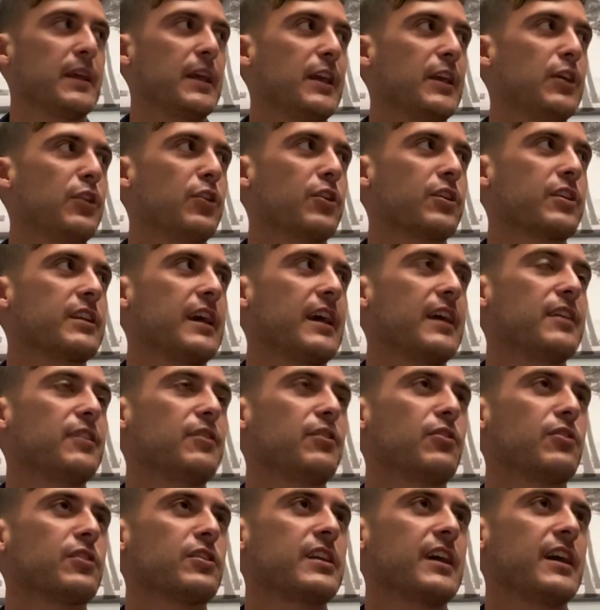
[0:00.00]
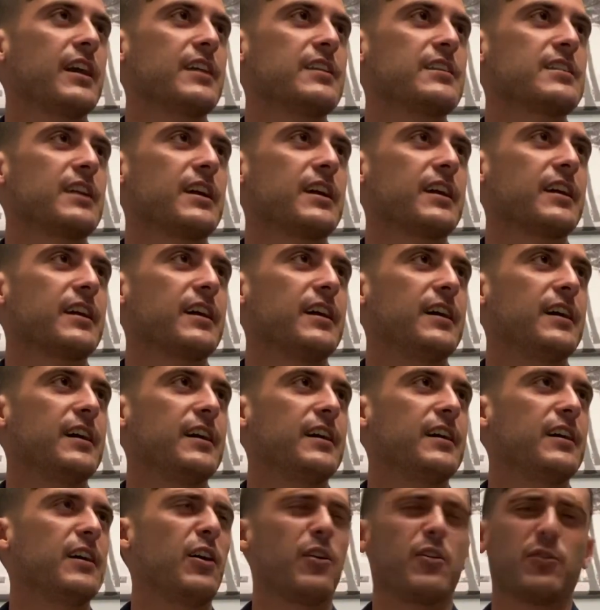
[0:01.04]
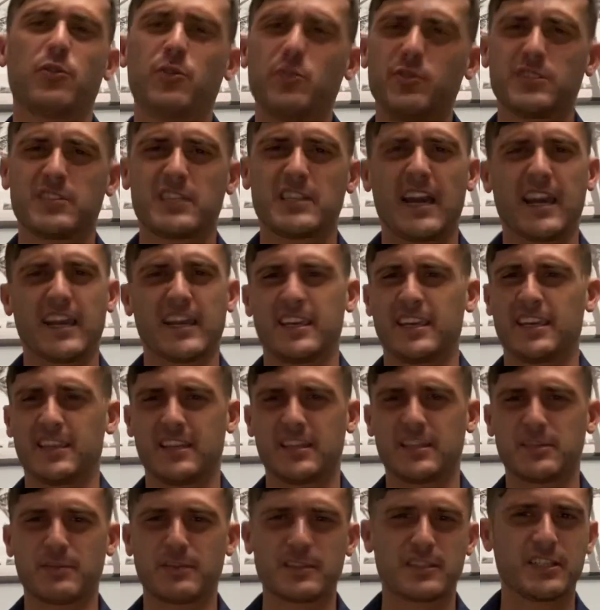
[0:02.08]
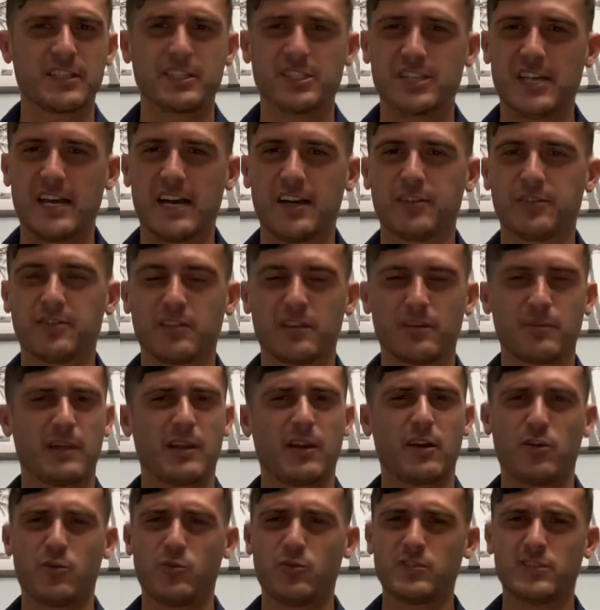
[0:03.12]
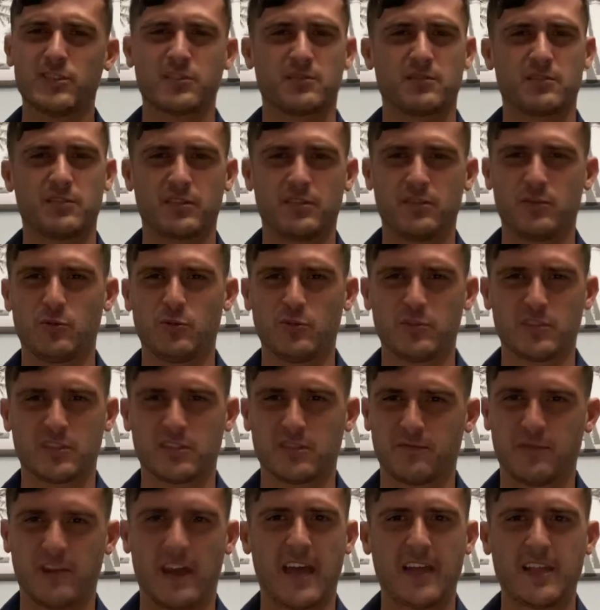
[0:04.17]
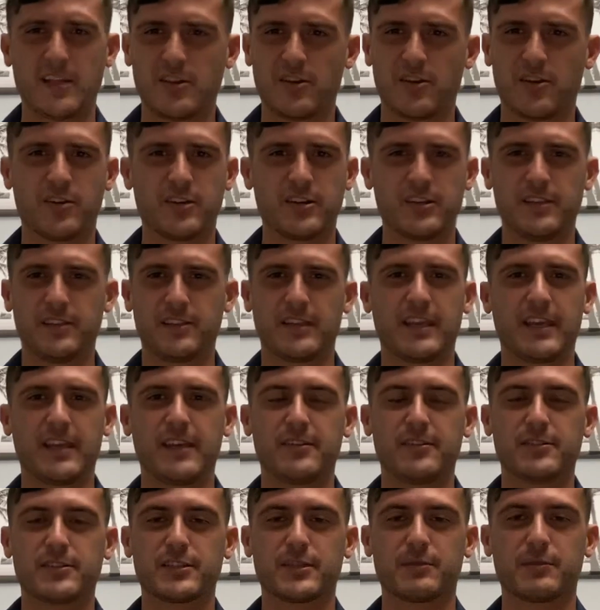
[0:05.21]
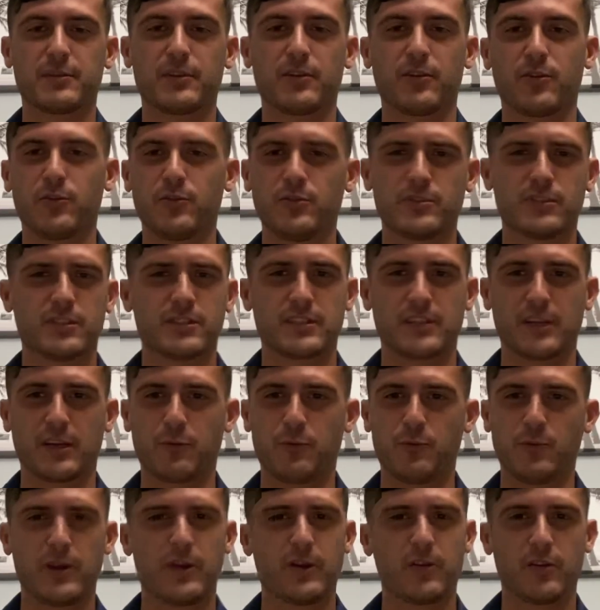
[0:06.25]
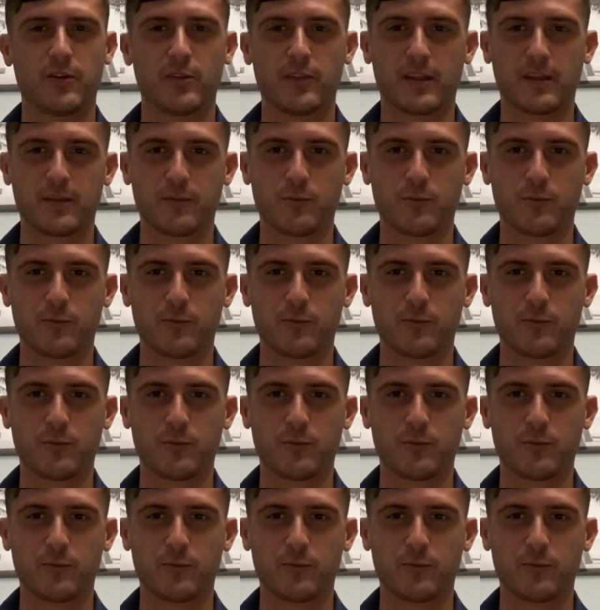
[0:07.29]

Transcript: You looked at as like, oh, who is that kid? Especially in childhood, they're like, oh, who's this fat nerdy kid or something, or who is this like weird,